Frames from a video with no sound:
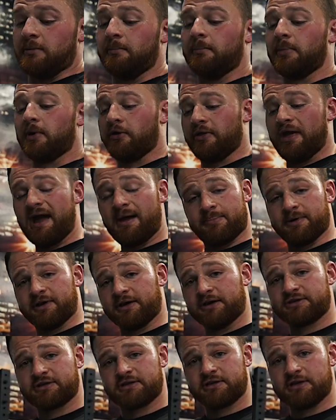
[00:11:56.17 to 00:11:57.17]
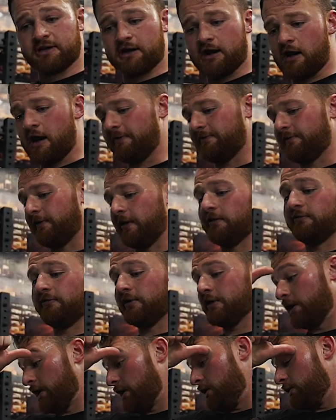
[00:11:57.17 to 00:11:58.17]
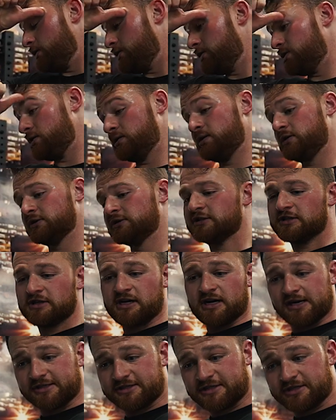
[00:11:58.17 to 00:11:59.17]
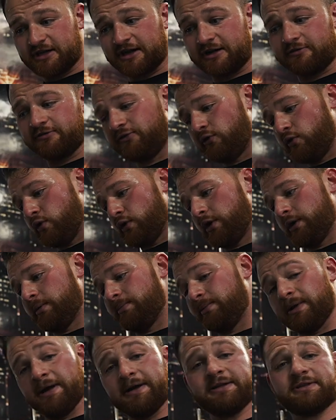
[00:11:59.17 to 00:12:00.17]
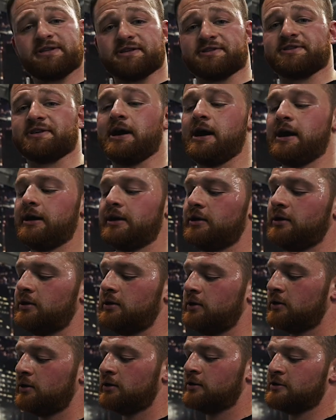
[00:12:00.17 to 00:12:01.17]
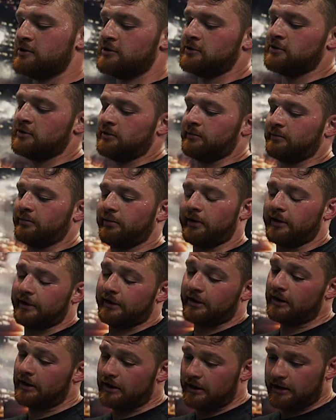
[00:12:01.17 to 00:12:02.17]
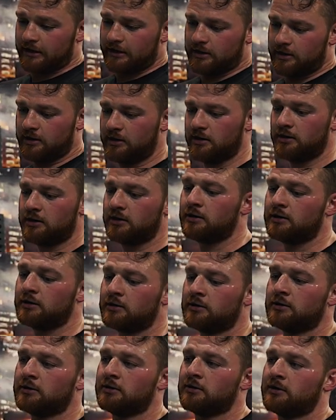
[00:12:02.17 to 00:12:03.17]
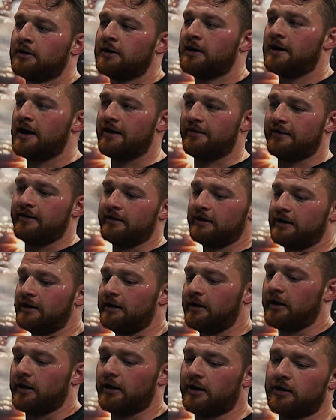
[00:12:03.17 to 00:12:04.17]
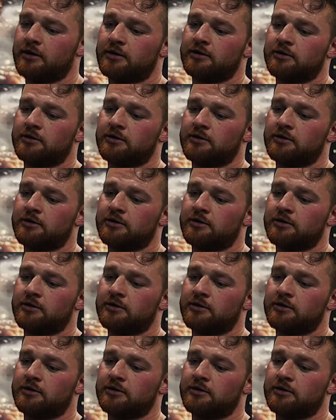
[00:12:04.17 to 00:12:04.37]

but on that piece, I'll have to find the video, I did like 4 plates aside, pretty good. And then here,